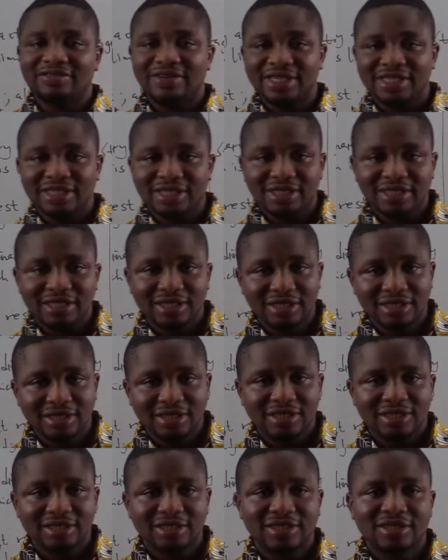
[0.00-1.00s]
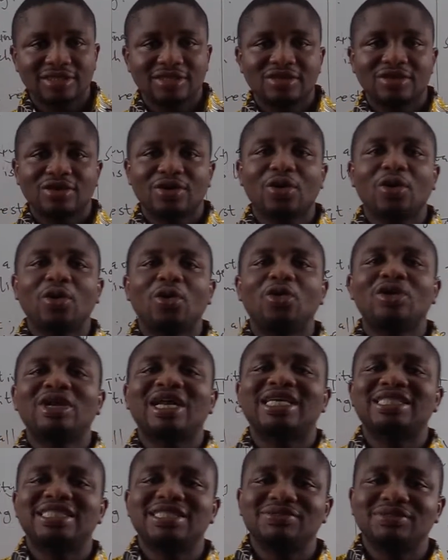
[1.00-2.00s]
at rest,
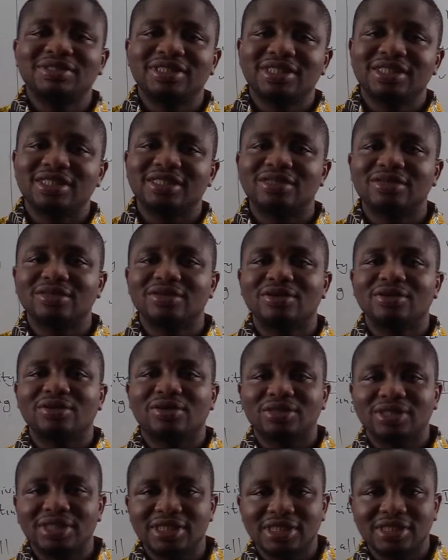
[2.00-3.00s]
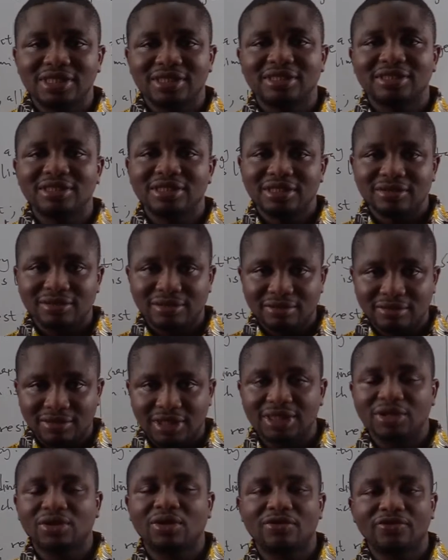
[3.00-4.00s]
all activity causes
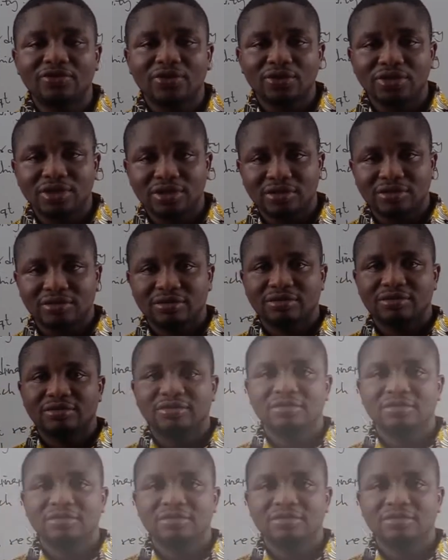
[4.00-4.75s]
discomfort.